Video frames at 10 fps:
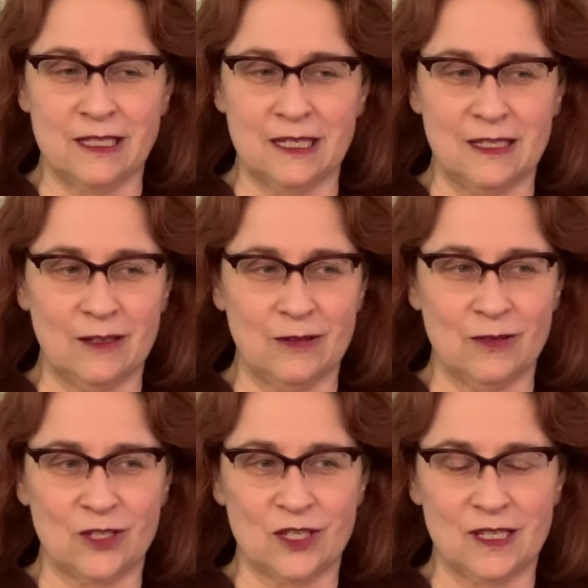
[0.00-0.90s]
to do,
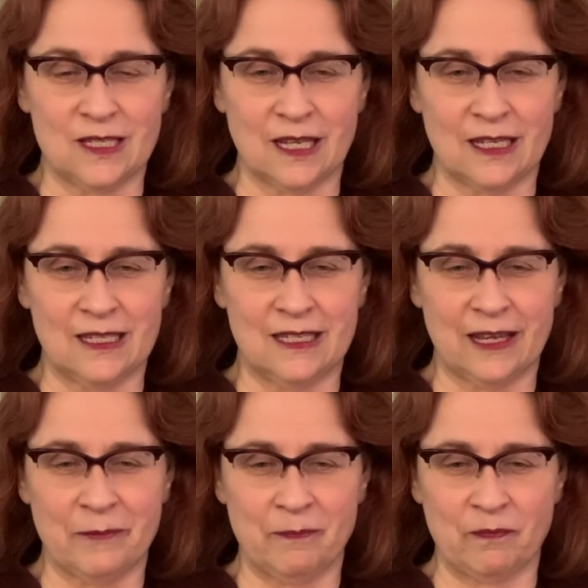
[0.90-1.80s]
she said,
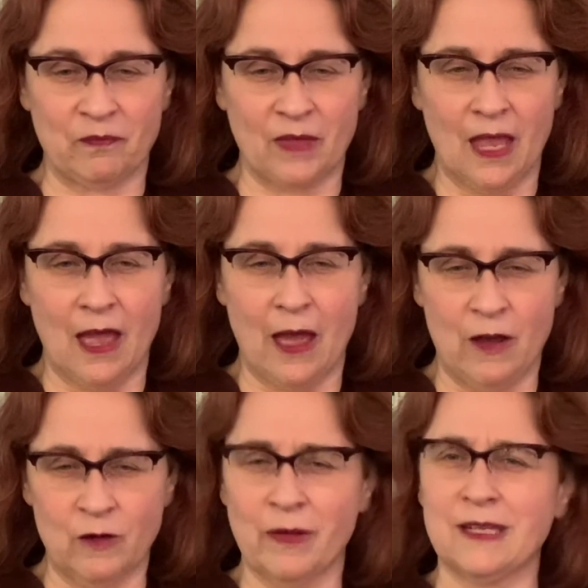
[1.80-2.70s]
um,
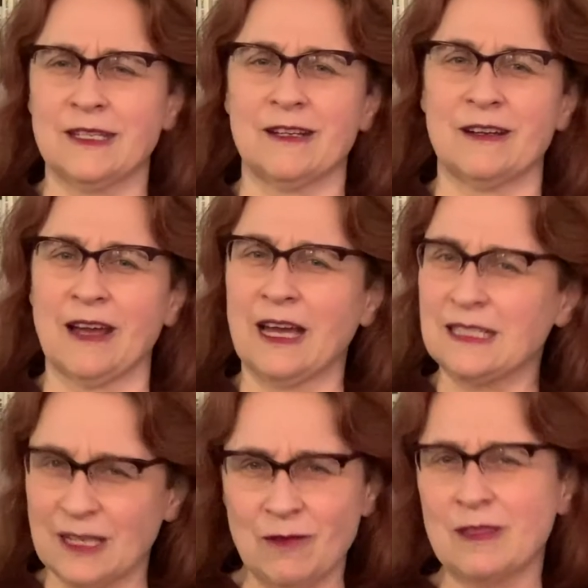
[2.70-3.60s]
Oh, my dear, I
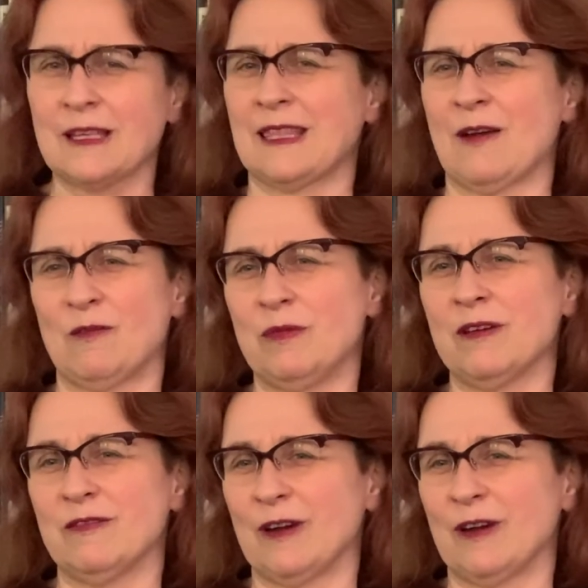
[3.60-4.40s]
don't think that would be a very